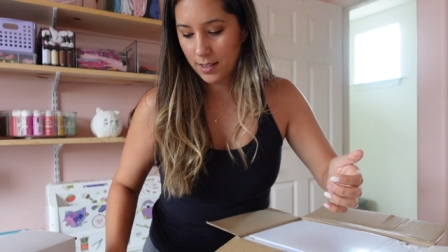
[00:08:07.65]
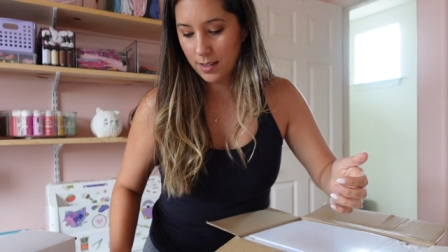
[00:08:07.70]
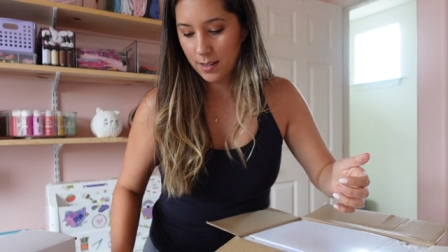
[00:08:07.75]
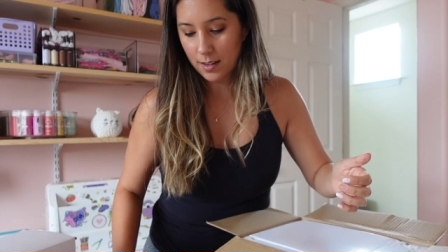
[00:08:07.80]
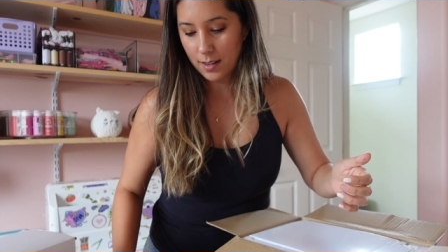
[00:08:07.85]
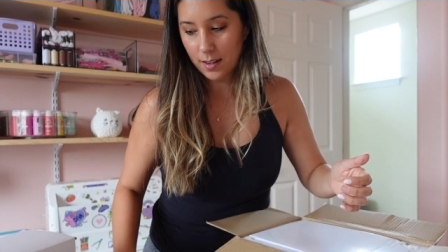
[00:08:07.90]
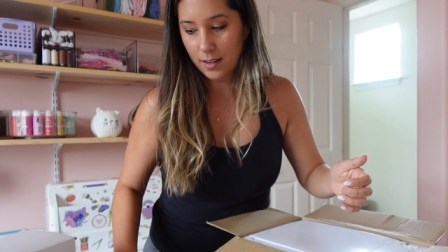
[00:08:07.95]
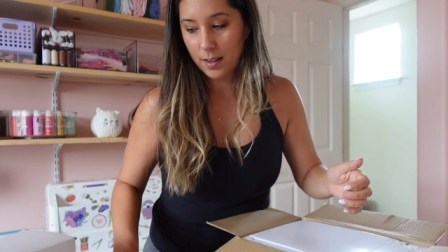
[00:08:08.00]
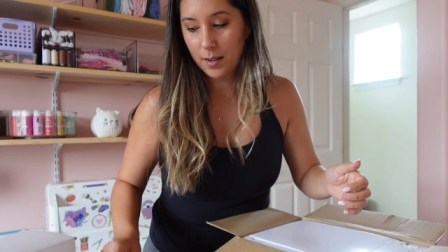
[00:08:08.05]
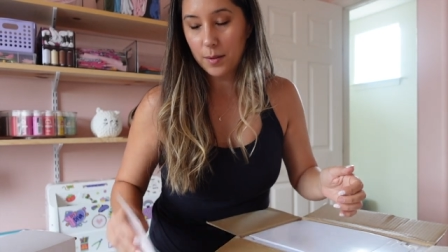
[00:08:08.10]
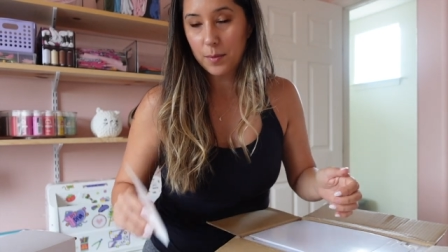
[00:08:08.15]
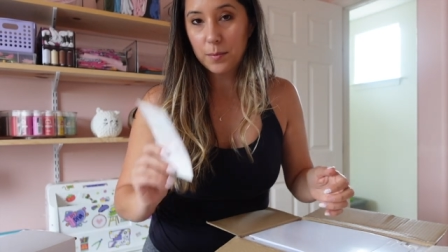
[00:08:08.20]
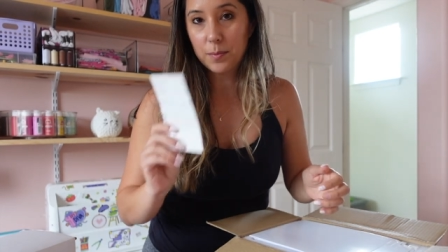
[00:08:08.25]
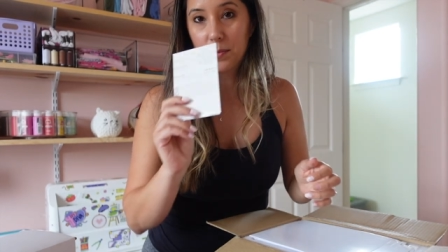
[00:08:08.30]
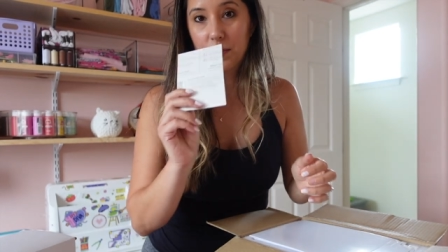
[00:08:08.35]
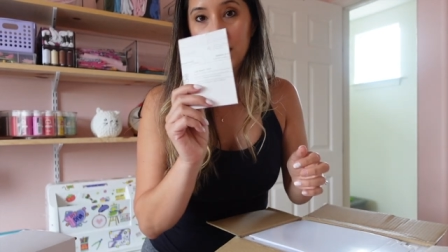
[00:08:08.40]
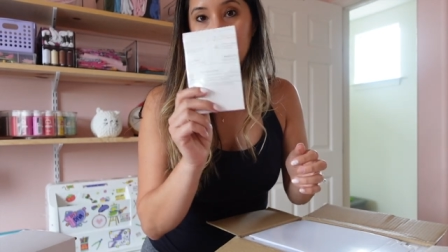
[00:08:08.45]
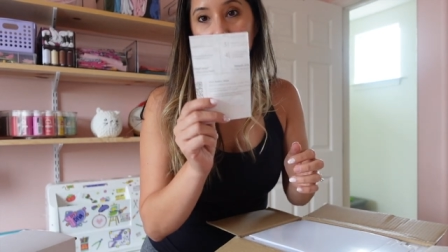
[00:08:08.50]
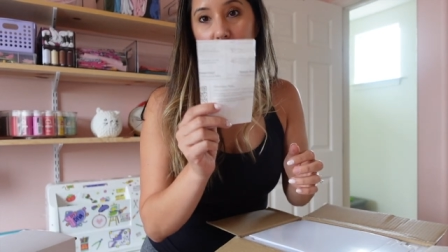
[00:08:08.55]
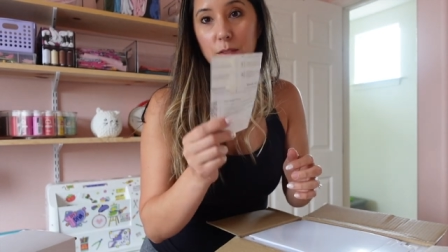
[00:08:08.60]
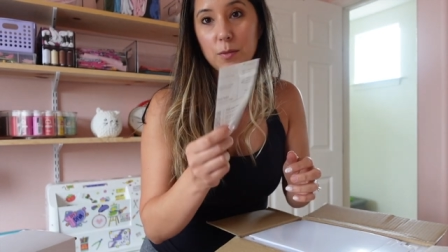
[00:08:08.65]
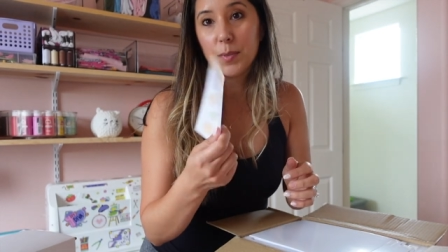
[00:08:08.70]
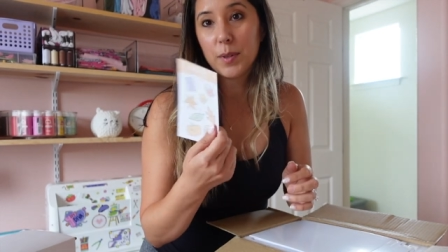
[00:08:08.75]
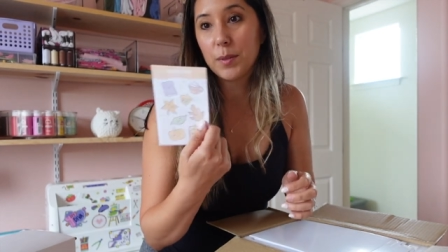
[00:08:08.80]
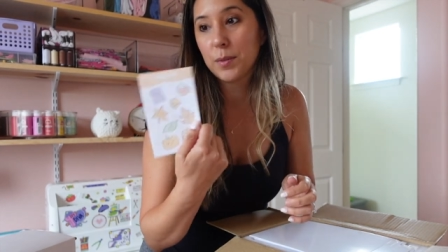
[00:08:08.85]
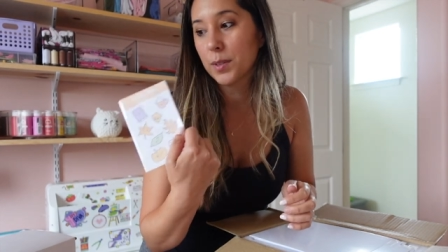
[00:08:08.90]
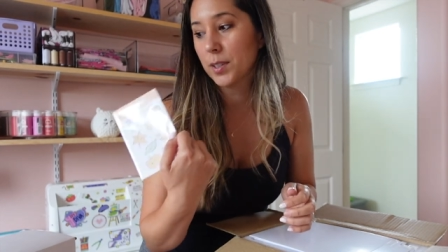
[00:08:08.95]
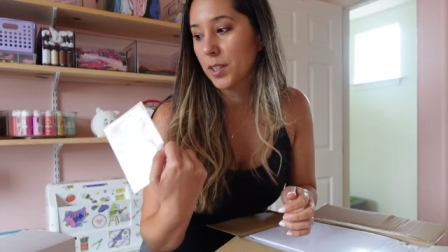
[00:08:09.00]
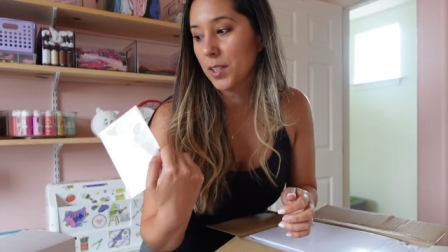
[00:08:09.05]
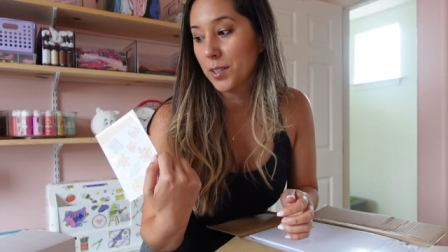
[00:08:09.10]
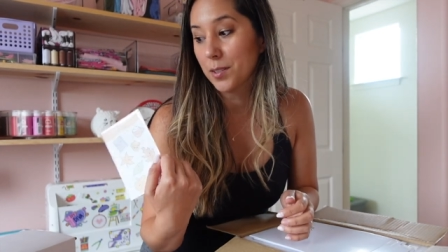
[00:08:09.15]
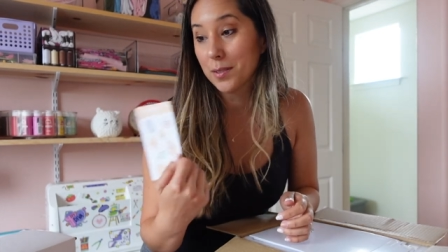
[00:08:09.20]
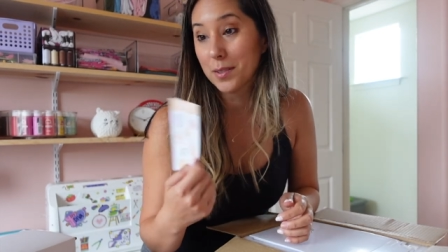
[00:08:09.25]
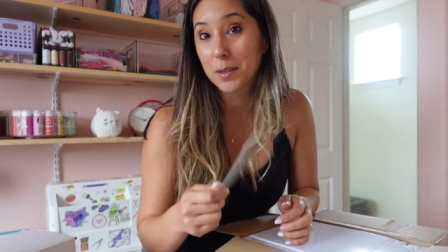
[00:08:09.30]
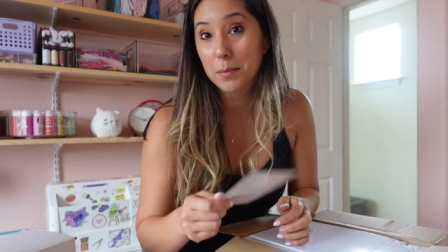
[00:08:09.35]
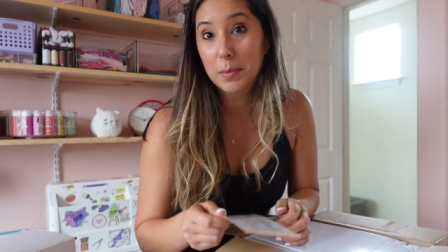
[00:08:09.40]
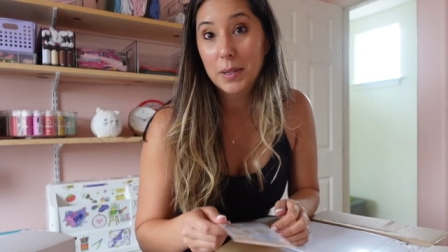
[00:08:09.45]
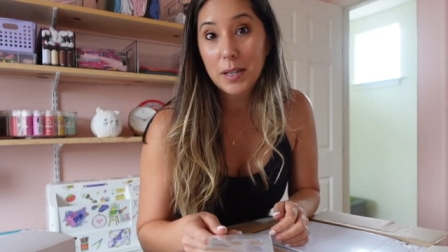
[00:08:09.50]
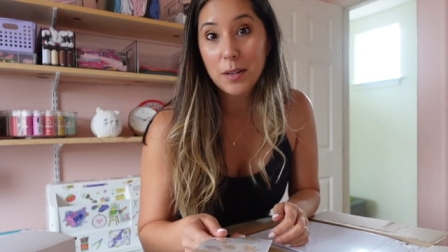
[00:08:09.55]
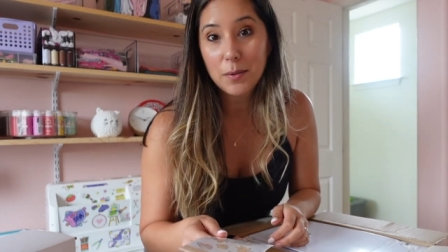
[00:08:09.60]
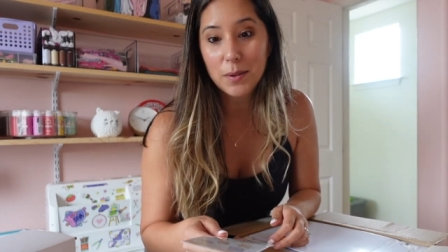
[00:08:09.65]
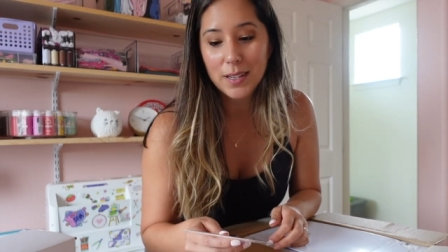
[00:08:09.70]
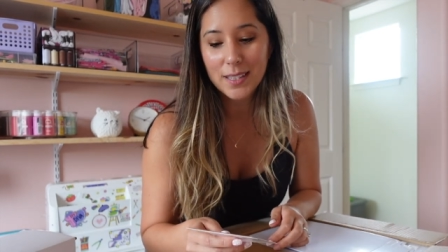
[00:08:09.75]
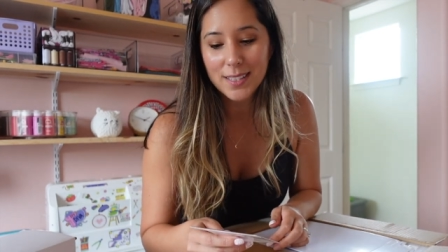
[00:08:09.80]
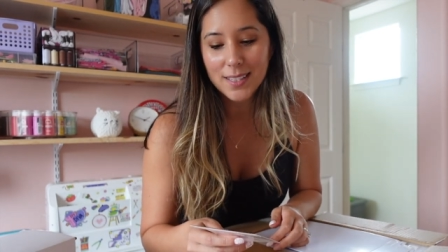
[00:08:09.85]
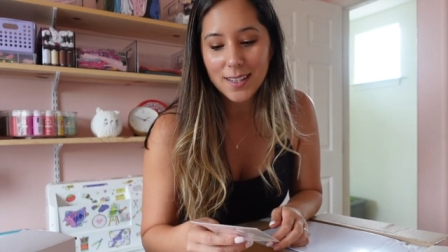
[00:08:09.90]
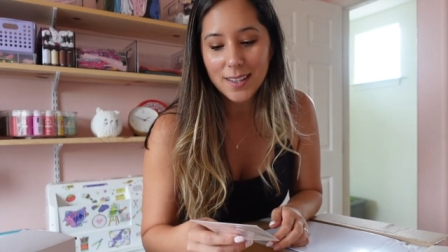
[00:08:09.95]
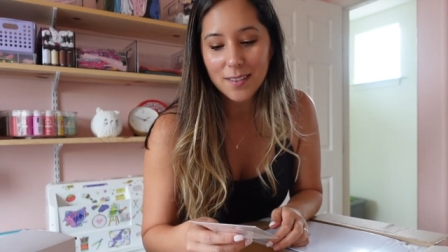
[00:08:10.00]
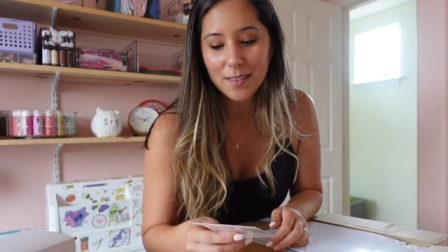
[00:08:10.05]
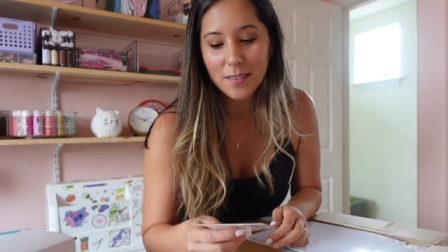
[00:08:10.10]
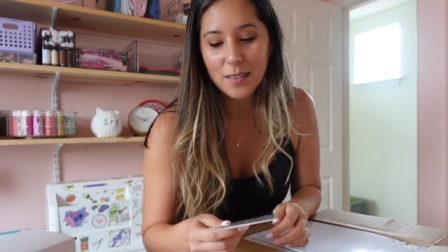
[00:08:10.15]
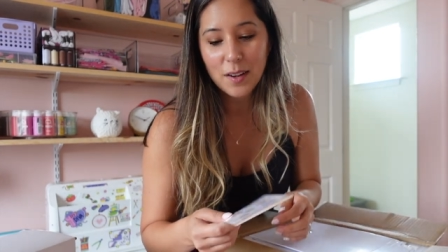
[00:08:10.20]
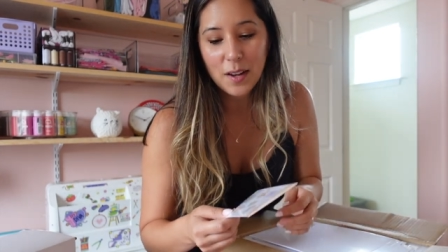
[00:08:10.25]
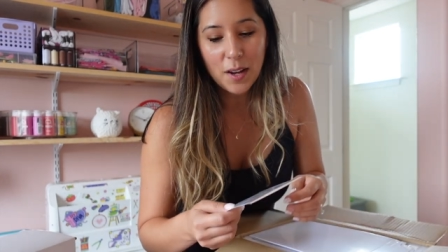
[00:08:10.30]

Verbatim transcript: Um, these would be really cute in the pink ones though.